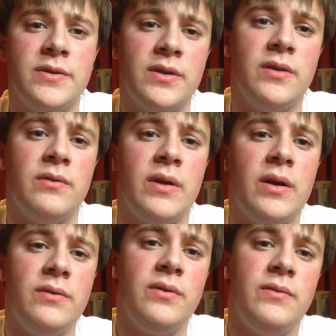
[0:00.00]
sticking
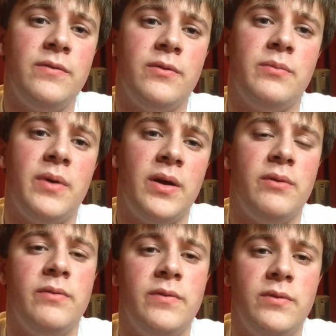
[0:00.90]
around for my
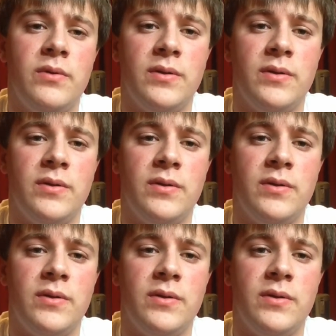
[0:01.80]
review